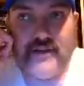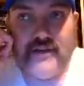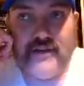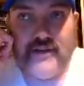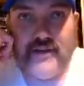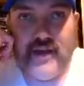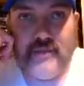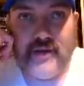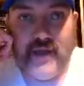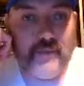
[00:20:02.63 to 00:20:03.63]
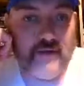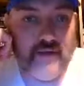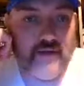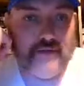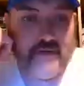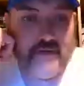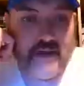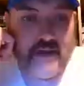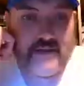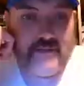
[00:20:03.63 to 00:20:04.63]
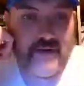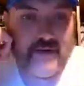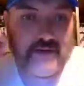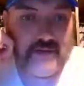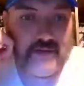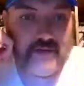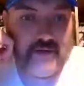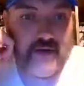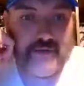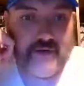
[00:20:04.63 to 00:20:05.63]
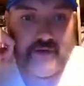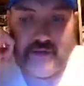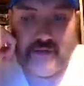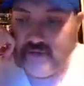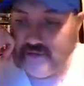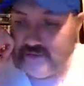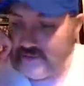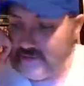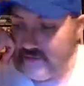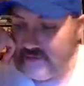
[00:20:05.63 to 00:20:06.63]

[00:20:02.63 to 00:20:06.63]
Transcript: I mean, I would love it if I got to meet him. Got his autograph and everything else.